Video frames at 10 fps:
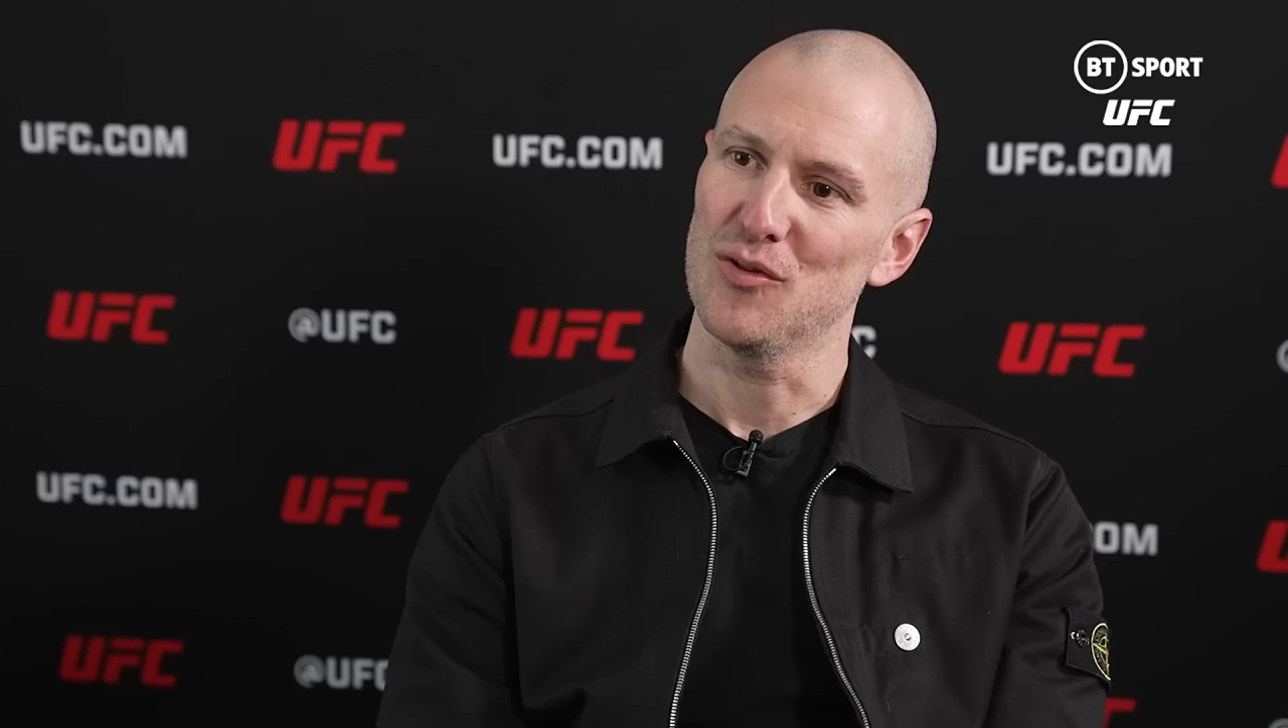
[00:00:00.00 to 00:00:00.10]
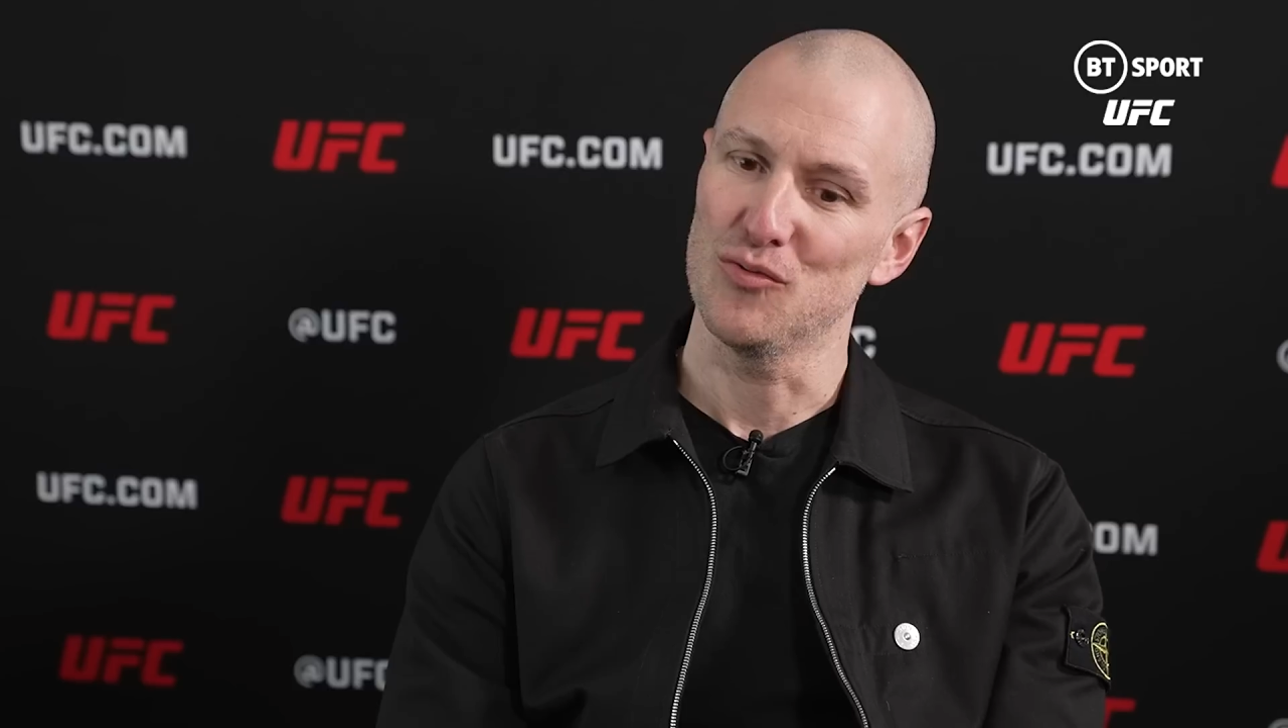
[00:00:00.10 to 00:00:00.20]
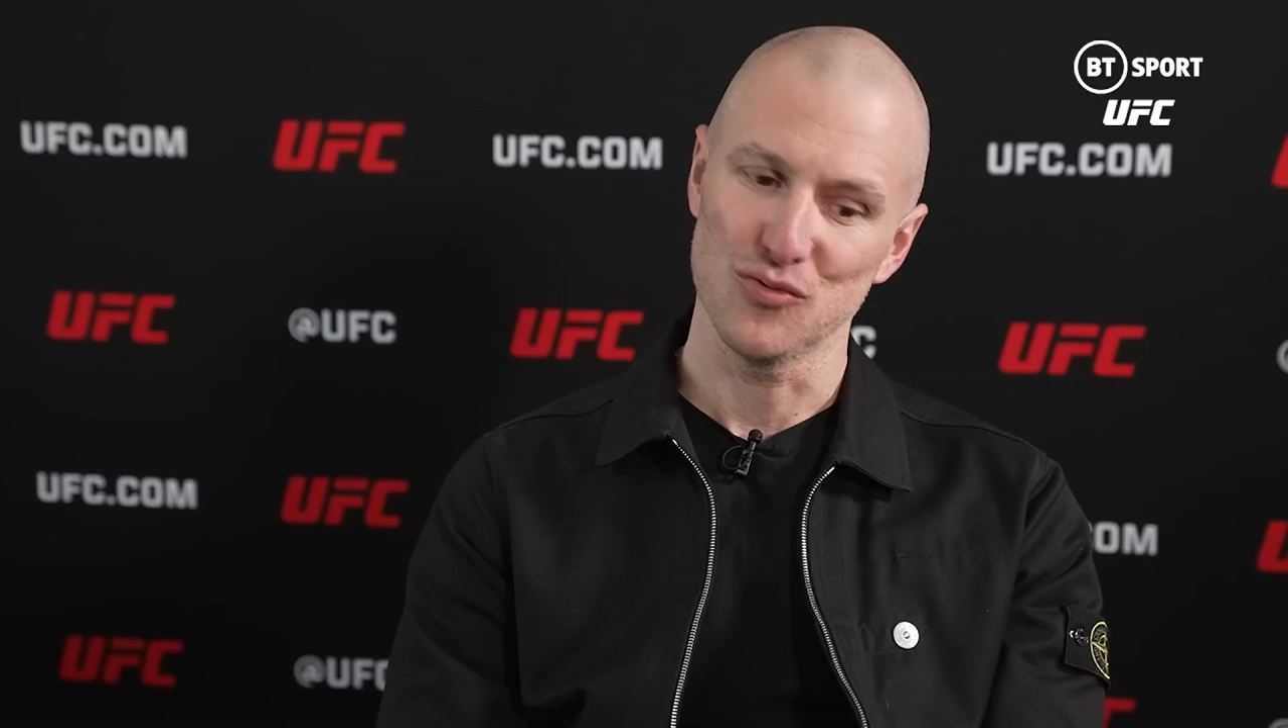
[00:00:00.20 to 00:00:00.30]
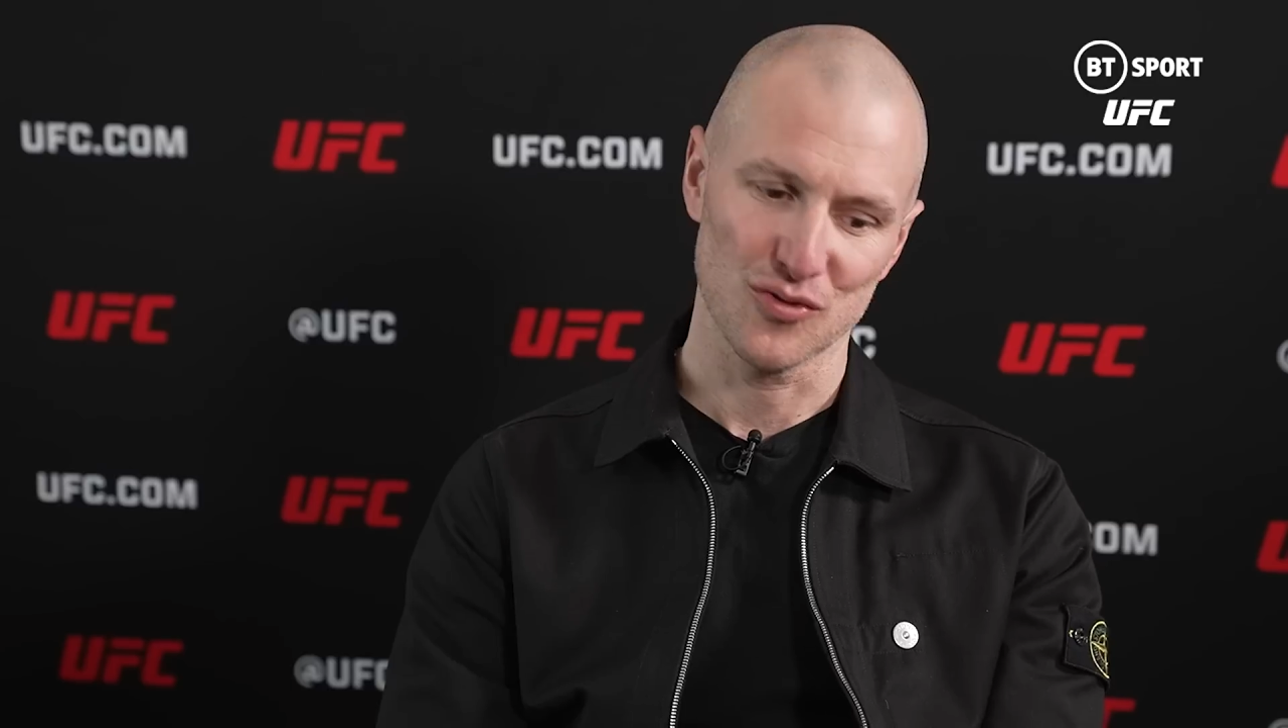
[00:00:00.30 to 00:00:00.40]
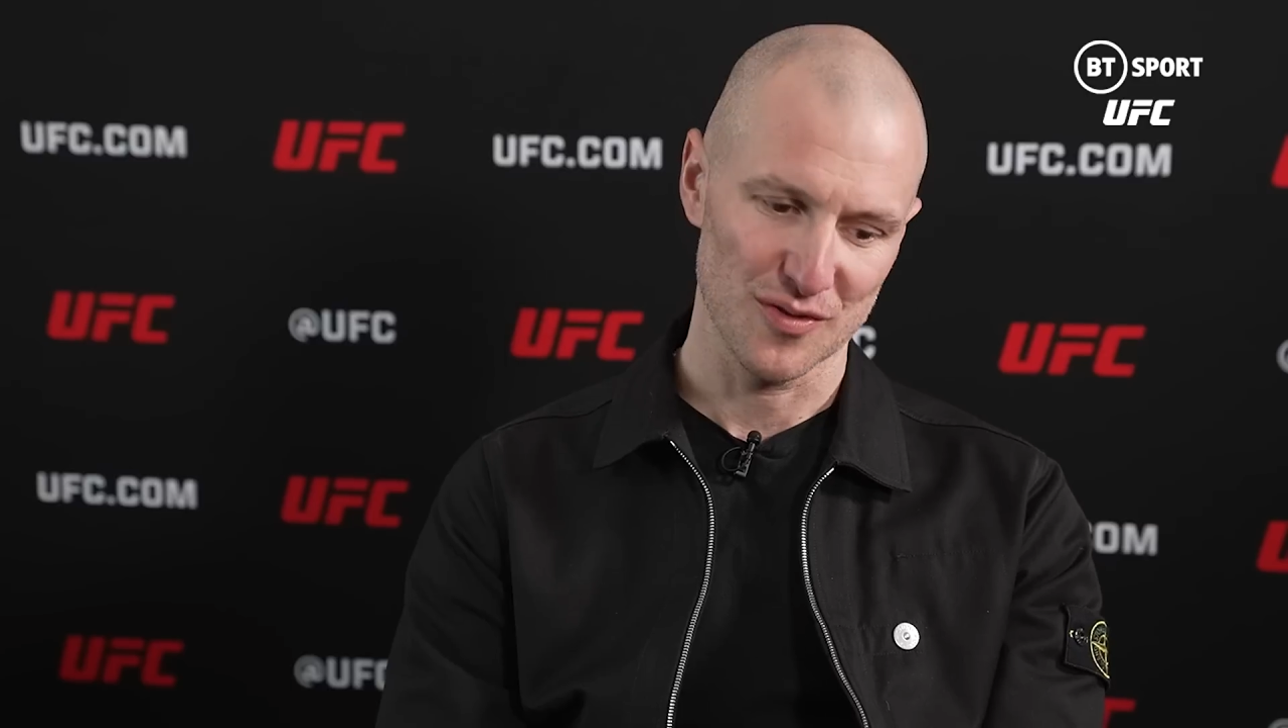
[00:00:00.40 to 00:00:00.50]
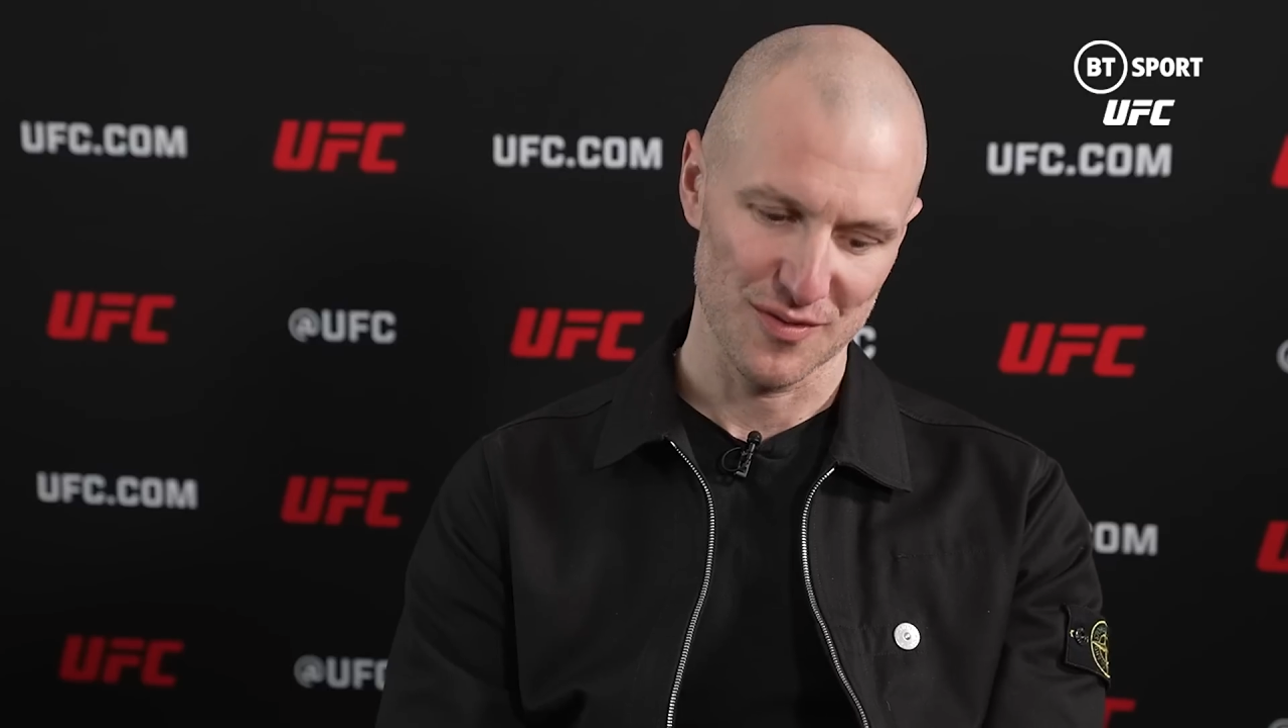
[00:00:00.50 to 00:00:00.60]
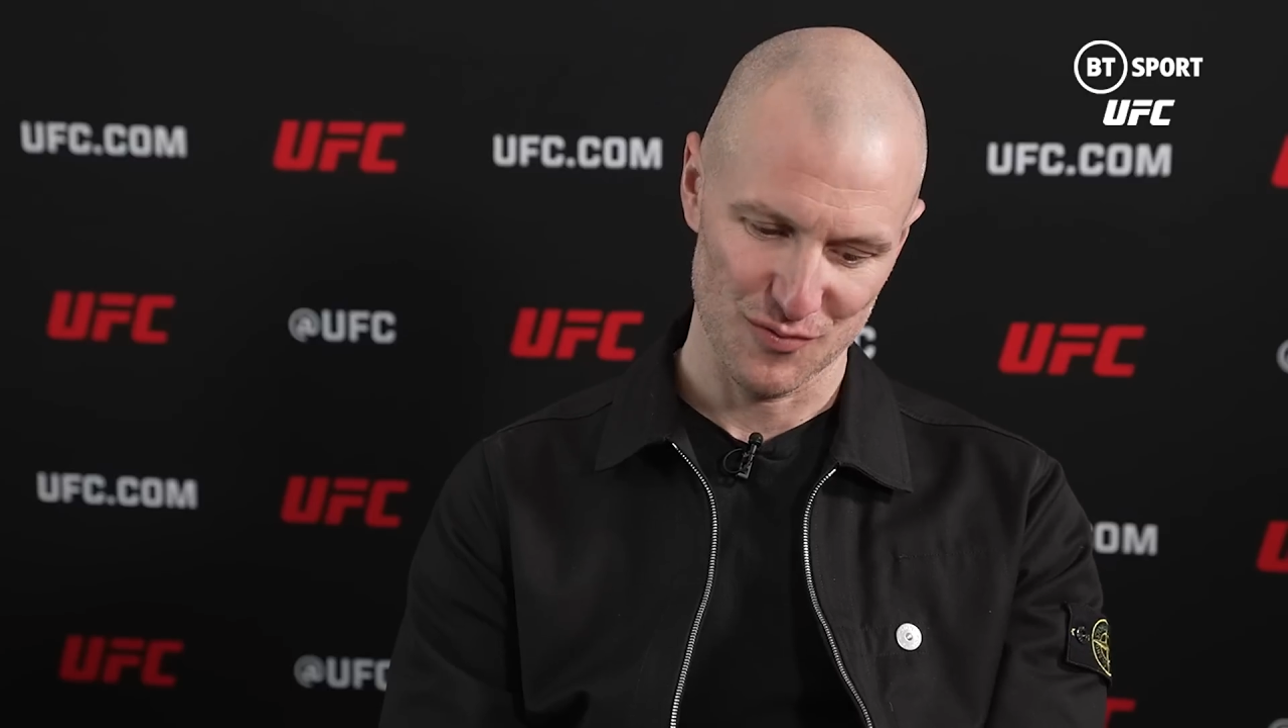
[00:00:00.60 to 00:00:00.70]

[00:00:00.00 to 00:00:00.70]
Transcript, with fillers: who's